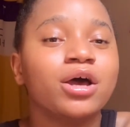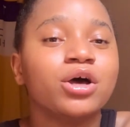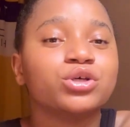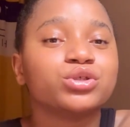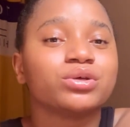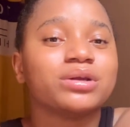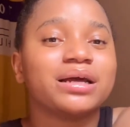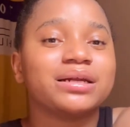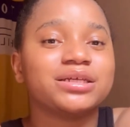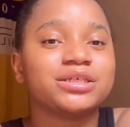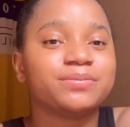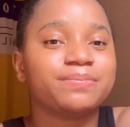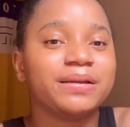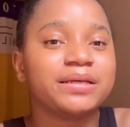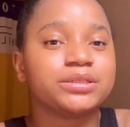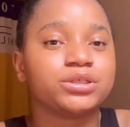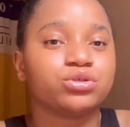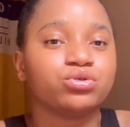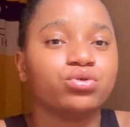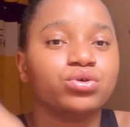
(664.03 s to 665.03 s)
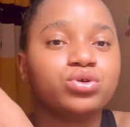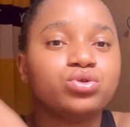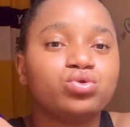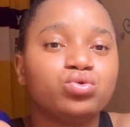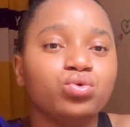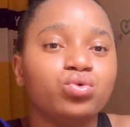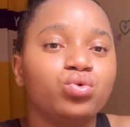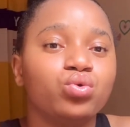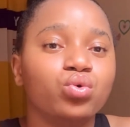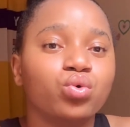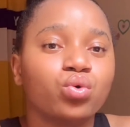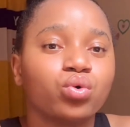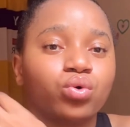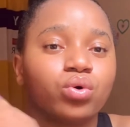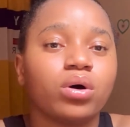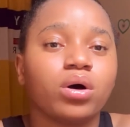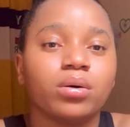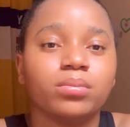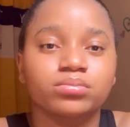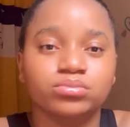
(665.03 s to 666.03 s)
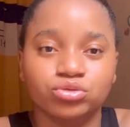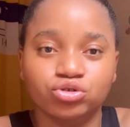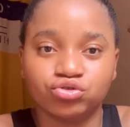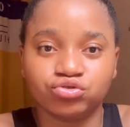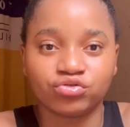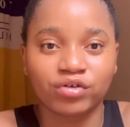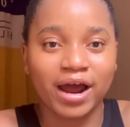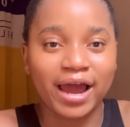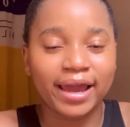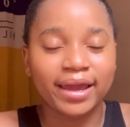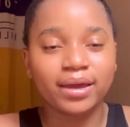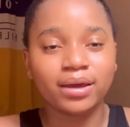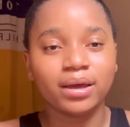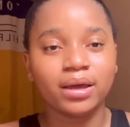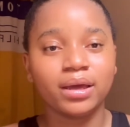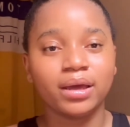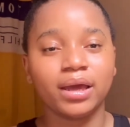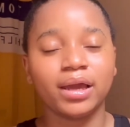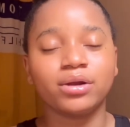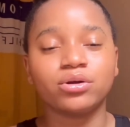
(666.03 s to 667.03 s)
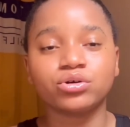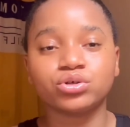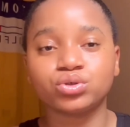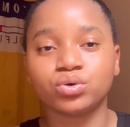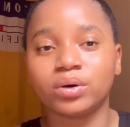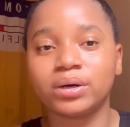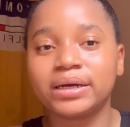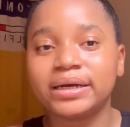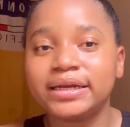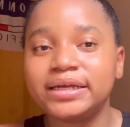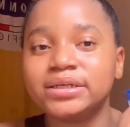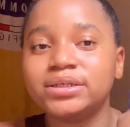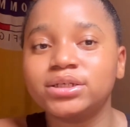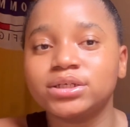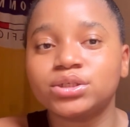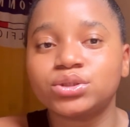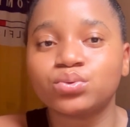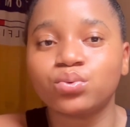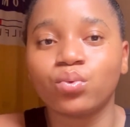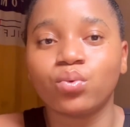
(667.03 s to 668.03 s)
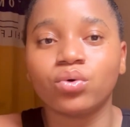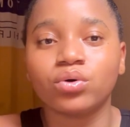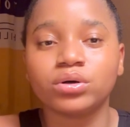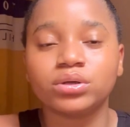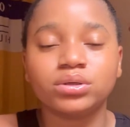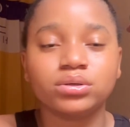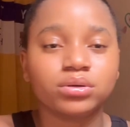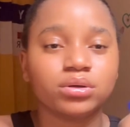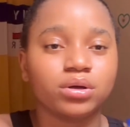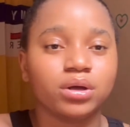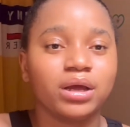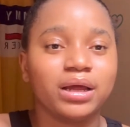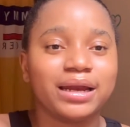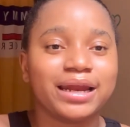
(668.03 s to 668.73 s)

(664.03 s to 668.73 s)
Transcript: so that this place is going to look dry, and also clean this one.